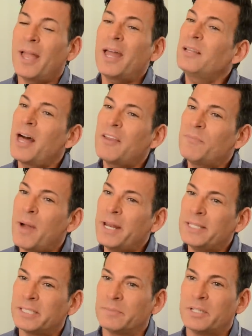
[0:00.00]
and a lot of
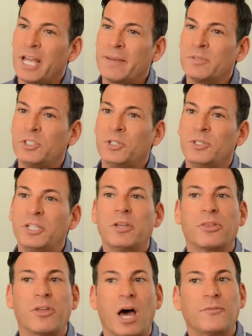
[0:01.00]
money sometimes choosing a
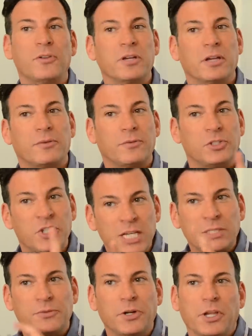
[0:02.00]
thoughtful gift
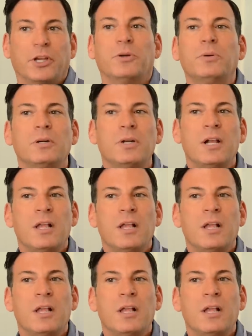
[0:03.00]
just for you,